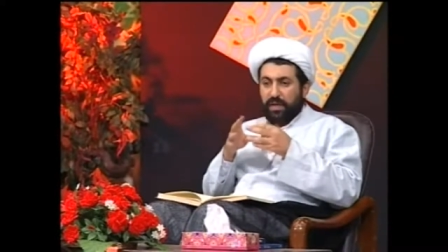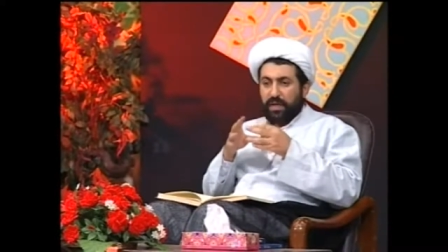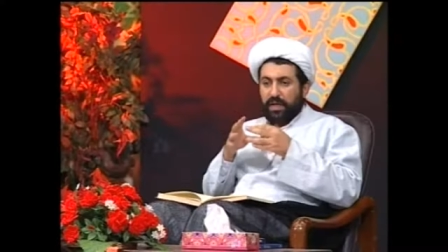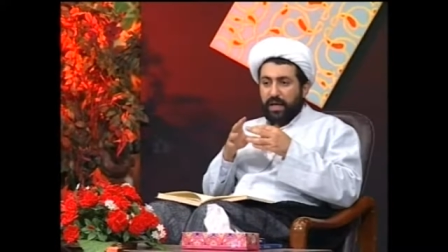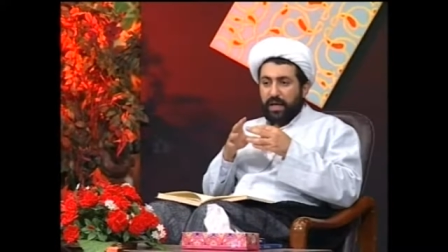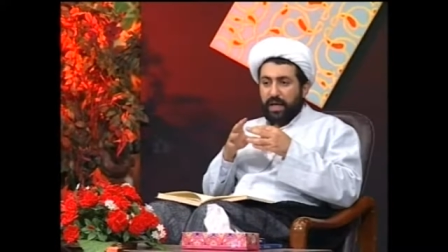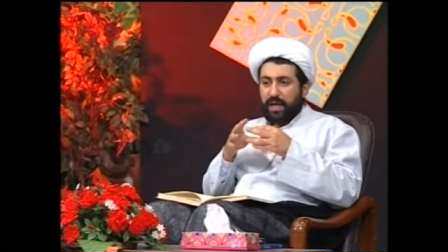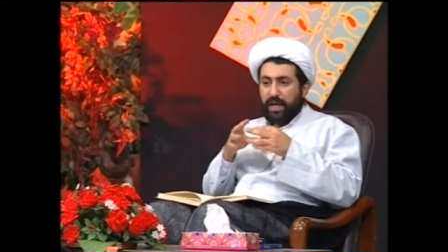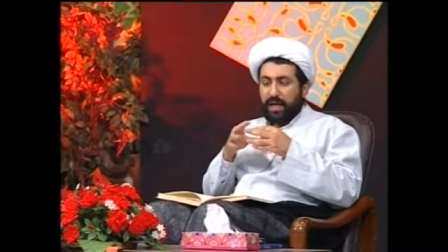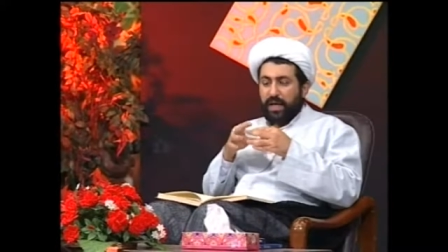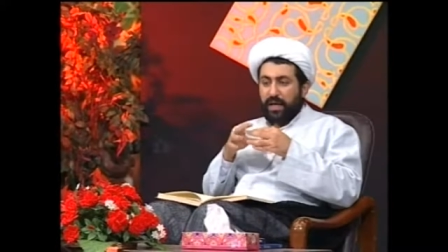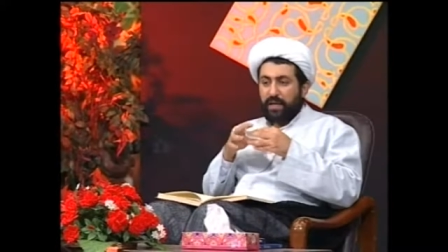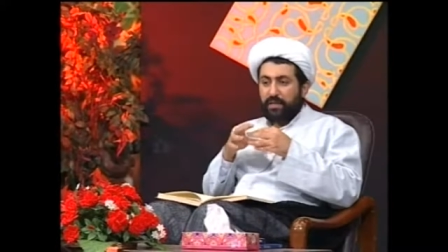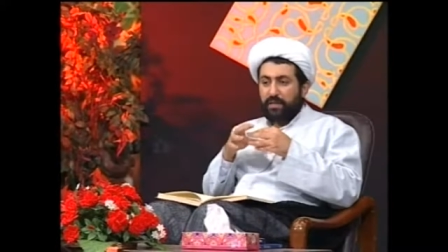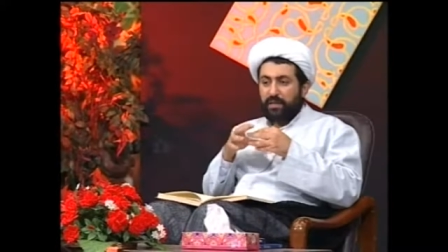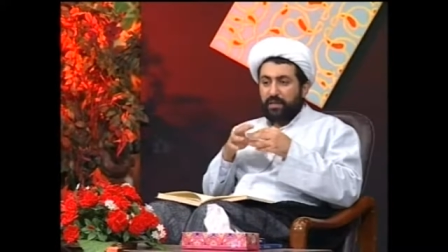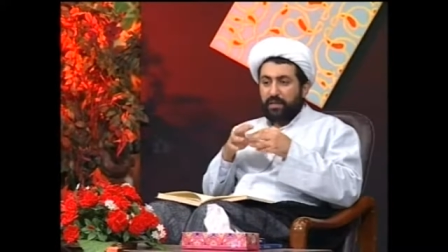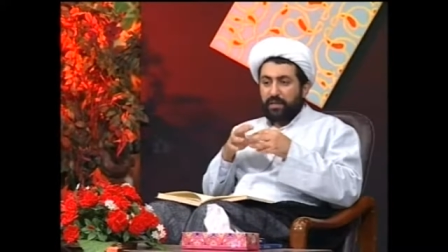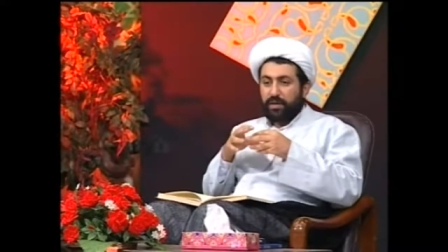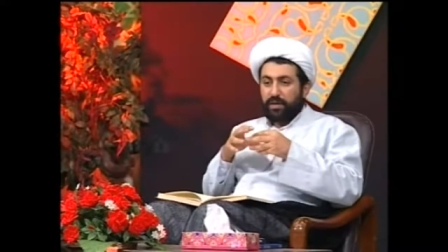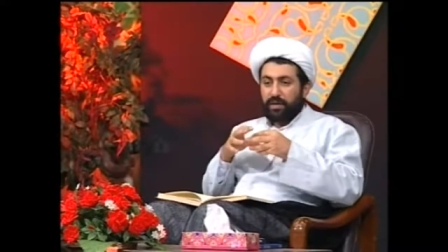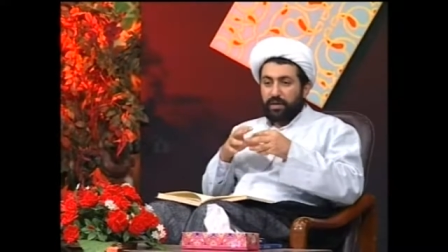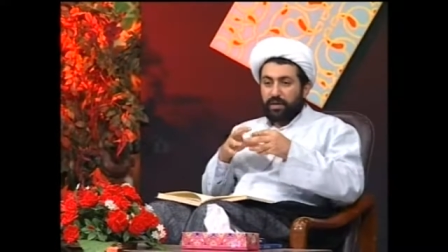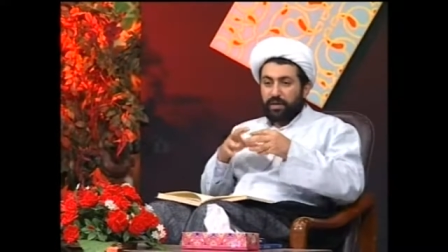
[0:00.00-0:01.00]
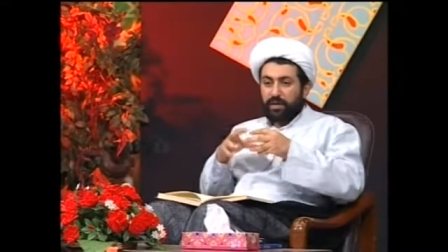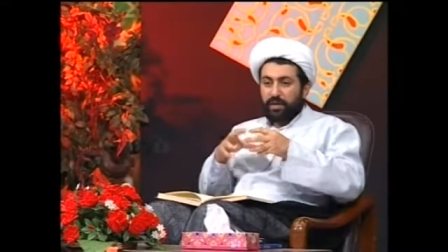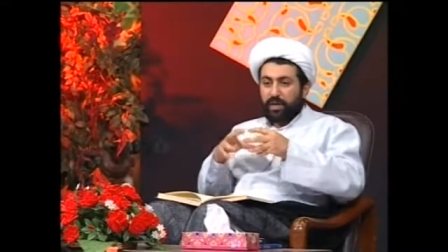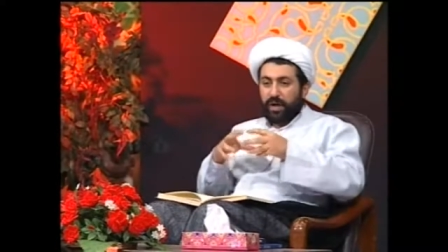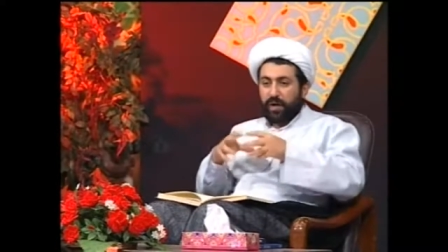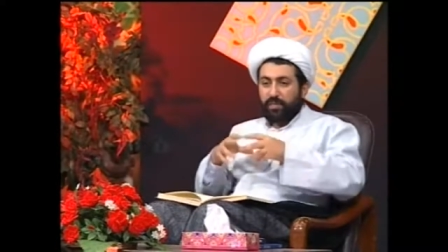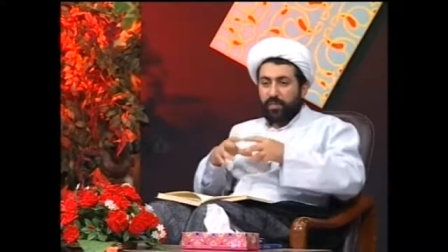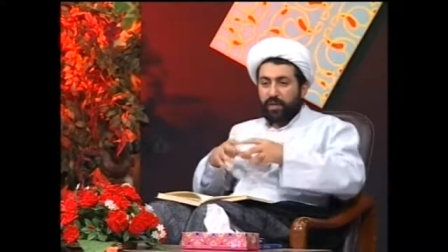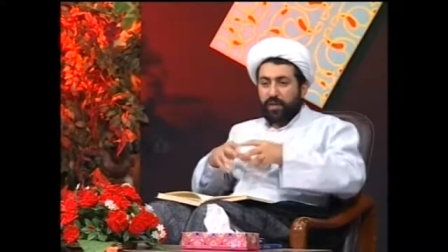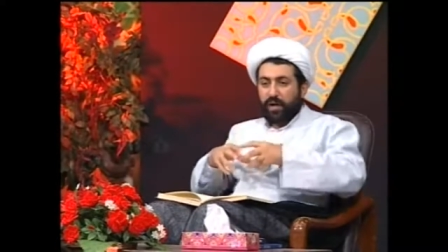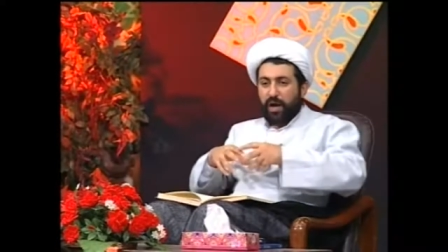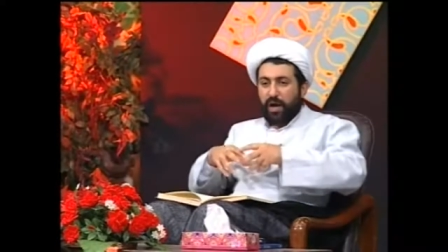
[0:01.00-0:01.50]
and
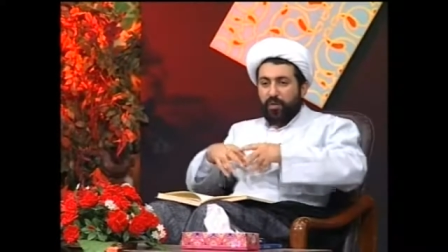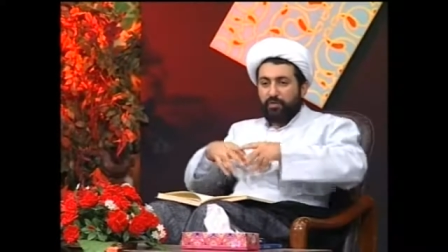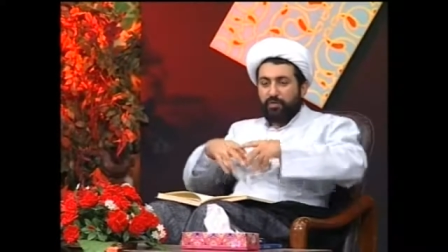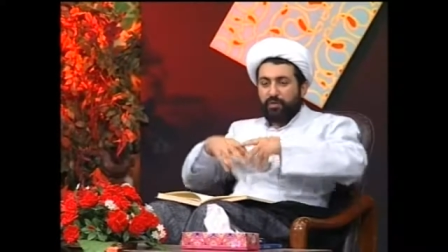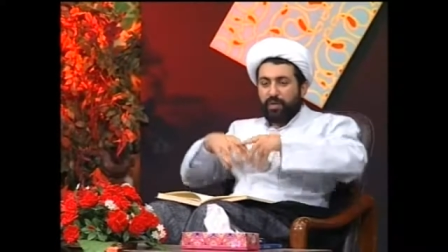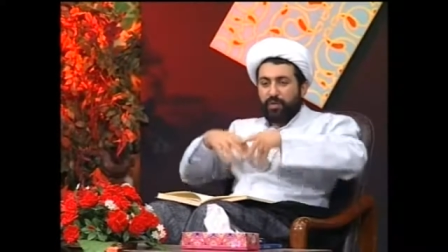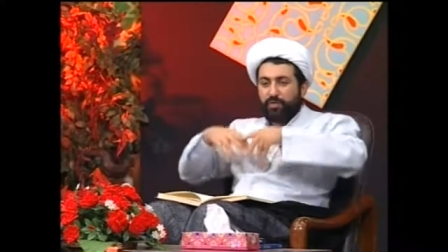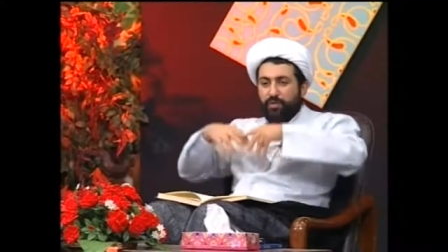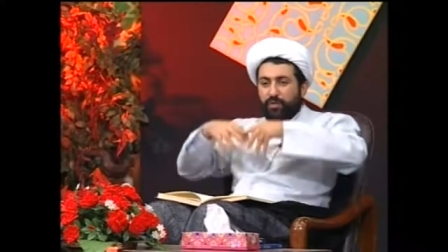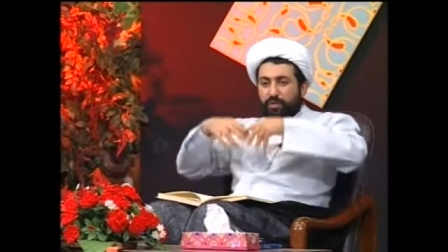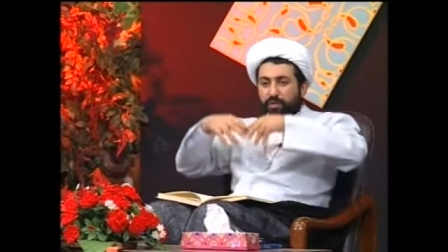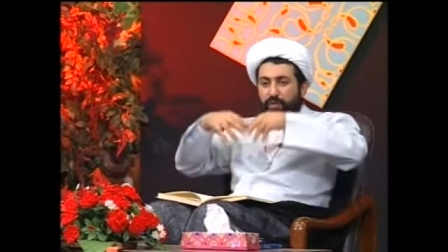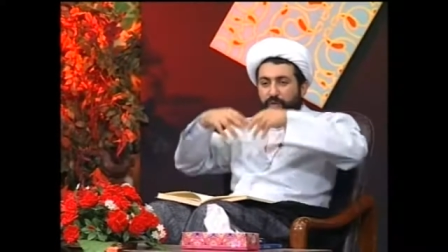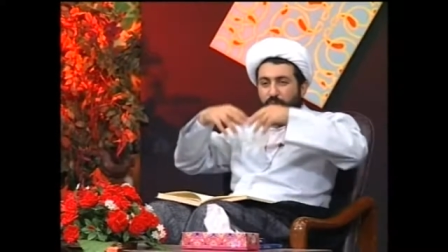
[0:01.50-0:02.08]
coming out of your